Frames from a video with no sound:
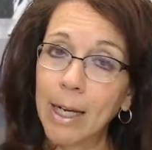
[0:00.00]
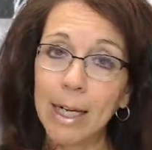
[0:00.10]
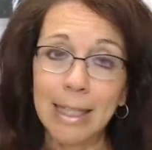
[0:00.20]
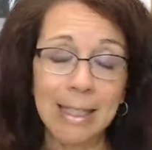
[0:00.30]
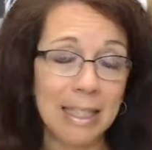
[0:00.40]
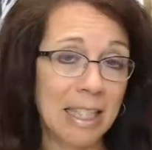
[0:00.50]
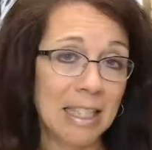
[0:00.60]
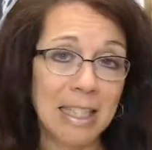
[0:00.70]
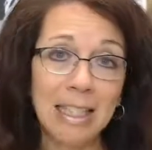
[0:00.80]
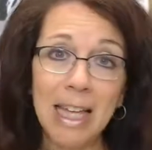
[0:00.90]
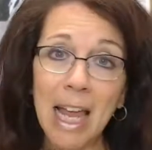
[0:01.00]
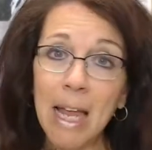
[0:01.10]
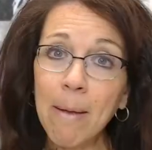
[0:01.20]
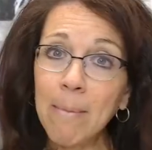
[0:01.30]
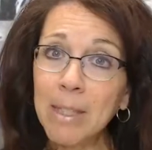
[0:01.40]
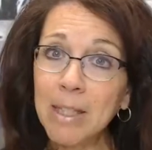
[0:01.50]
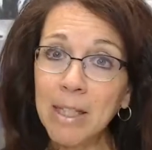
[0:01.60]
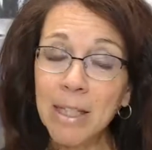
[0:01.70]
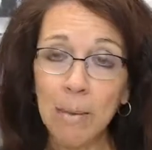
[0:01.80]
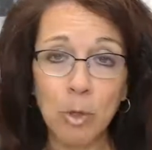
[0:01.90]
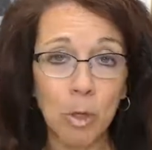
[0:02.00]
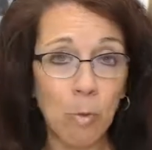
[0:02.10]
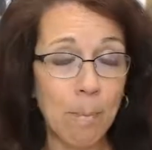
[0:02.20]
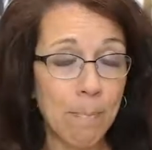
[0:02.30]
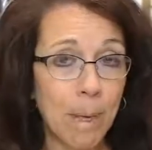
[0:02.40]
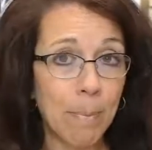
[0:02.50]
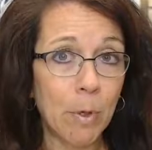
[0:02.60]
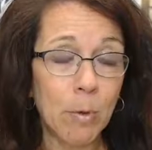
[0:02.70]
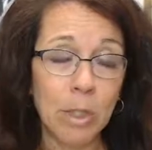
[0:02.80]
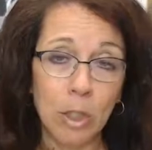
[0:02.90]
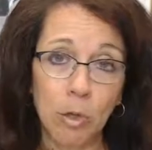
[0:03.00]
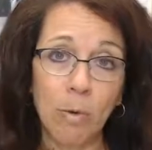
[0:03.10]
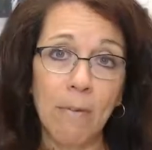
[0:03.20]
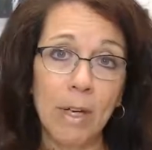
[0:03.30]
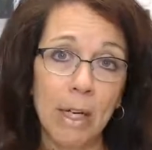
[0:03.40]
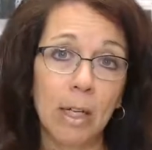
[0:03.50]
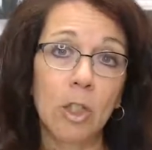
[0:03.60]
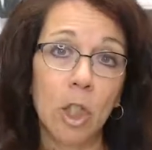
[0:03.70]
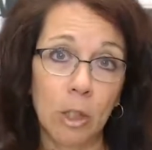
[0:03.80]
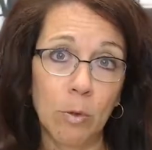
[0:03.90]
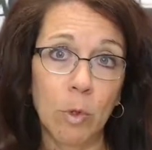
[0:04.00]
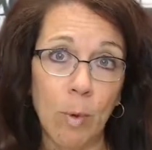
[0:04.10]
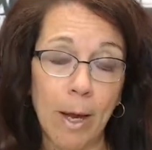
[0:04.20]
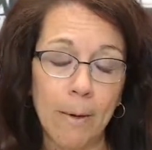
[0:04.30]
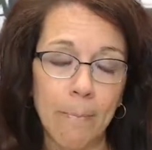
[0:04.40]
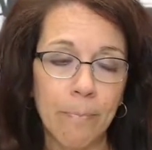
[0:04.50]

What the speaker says: it's the same misconception when people use intuitive eating to lose weight.